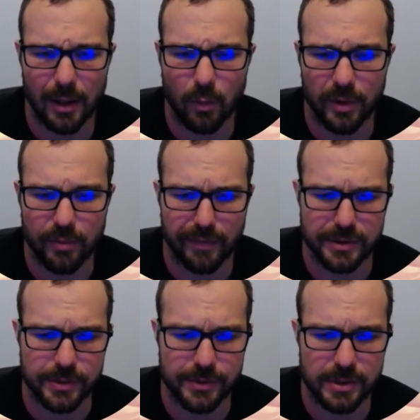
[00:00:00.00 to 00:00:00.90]
With
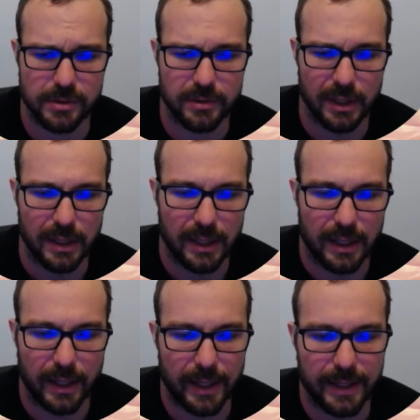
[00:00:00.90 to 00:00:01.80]
Professor Who,
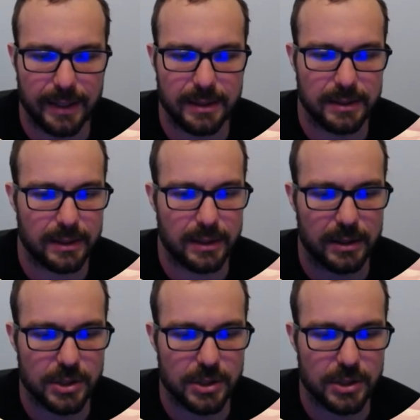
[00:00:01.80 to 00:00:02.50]
and